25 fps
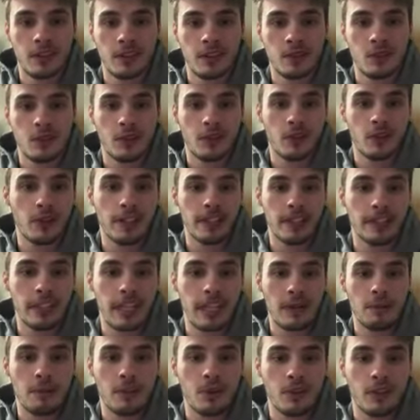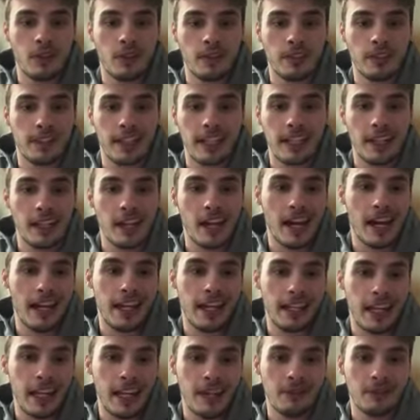So I feel like at that point, I was like,
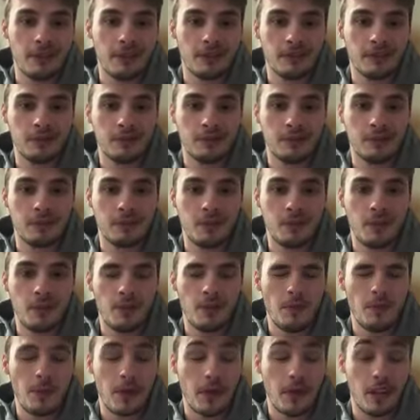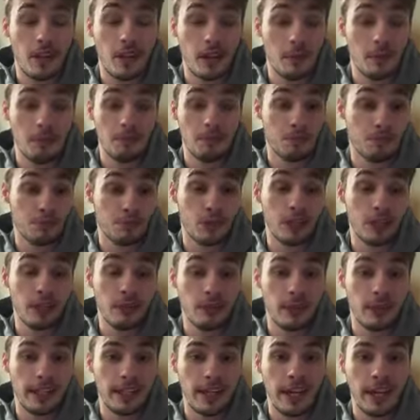I have a pretty
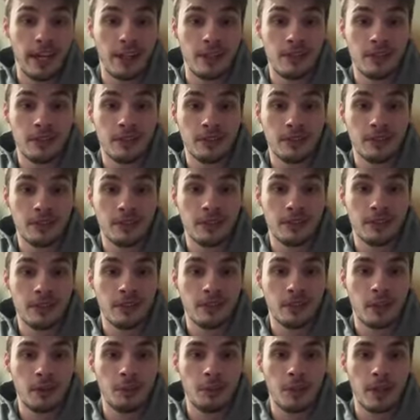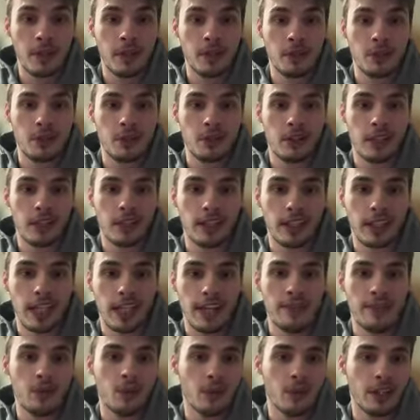big edge compared to like
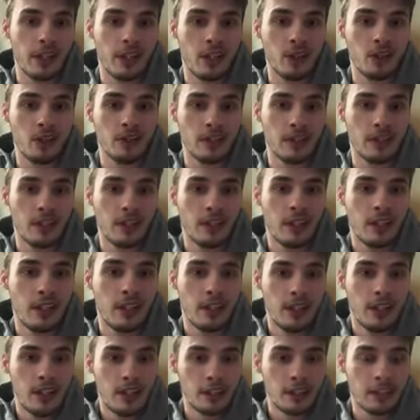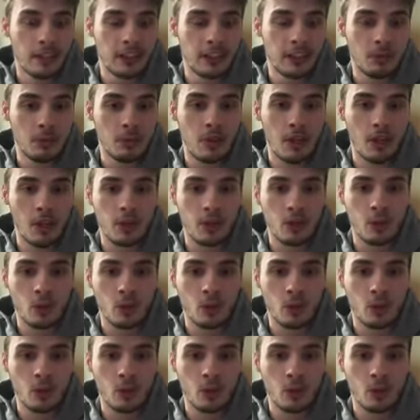everyone else. Because some of all the